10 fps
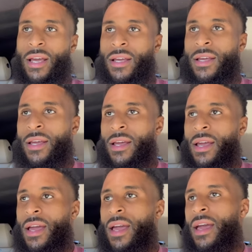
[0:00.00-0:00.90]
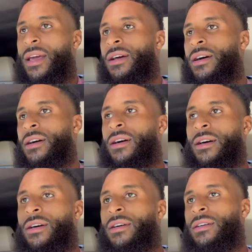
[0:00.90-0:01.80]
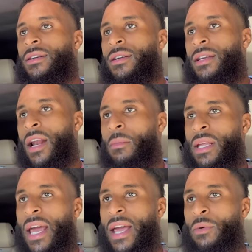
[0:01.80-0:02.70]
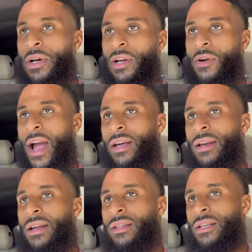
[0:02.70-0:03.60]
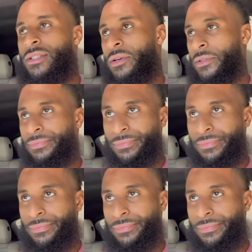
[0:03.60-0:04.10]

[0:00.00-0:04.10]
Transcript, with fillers: And uh you know I mean they didn't want to crack it or nothing. So